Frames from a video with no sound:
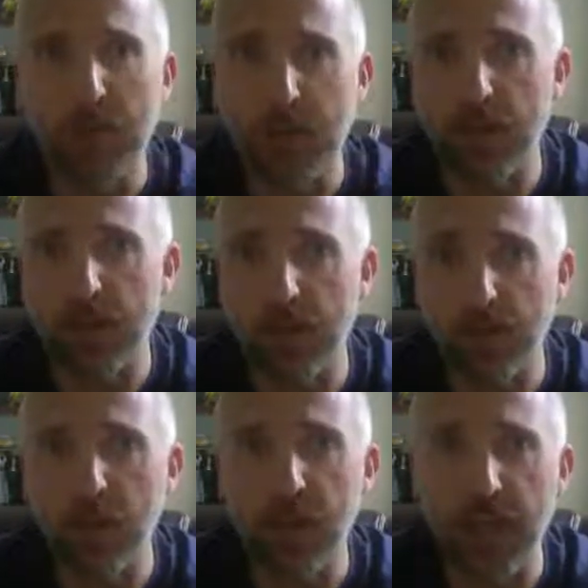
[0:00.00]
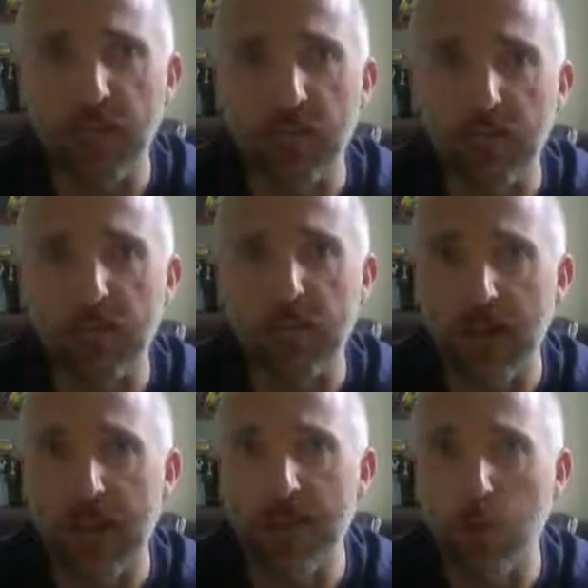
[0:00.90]
because as soon as you get to the
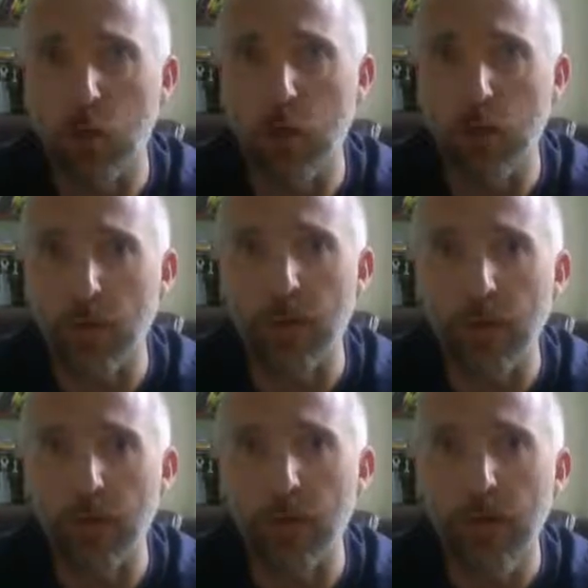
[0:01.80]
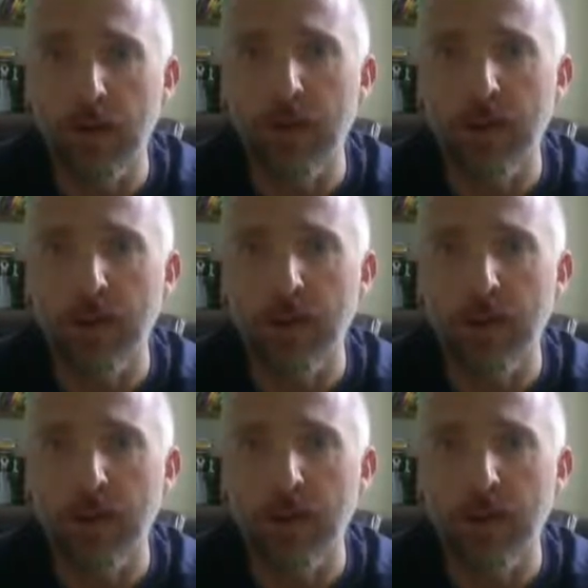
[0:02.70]
last quarter of the year,